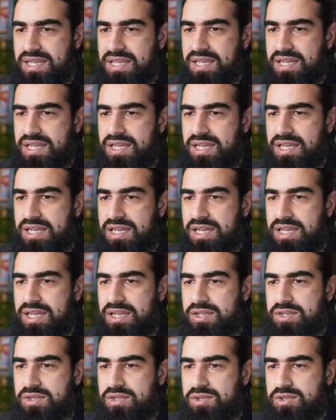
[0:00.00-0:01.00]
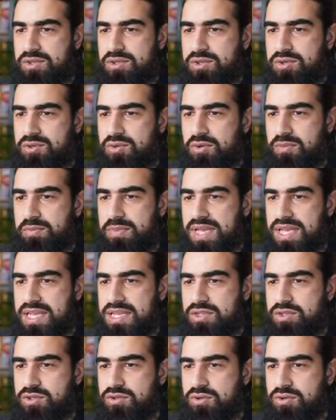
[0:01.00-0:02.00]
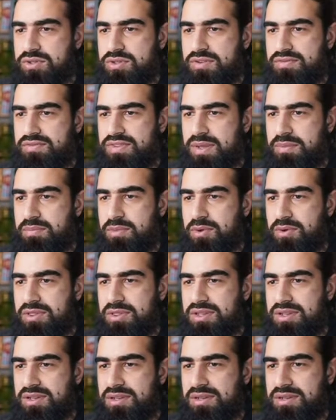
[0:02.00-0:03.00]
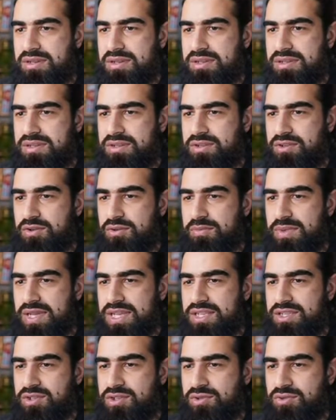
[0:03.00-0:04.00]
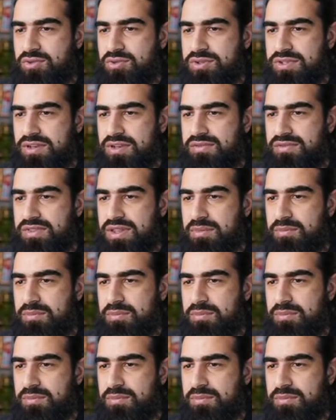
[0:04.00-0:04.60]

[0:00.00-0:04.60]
Uh, you're made short of them both. You're made short of them